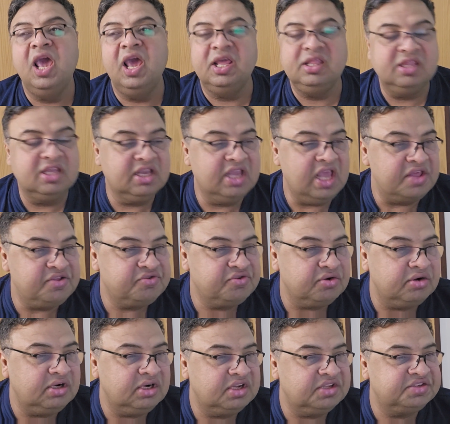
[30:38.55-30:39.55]
and the
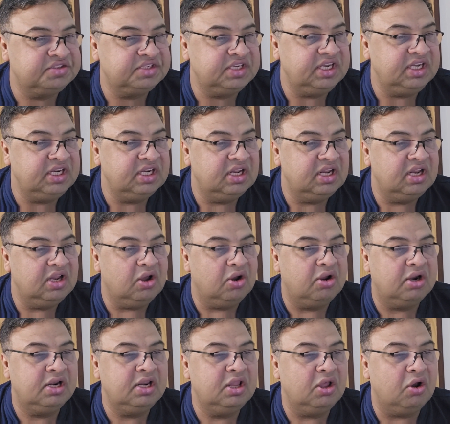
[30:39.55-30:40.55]
gastrointestinal
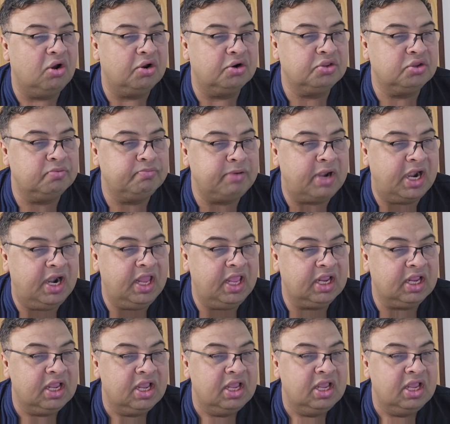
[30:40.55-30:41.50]
or the orthopedic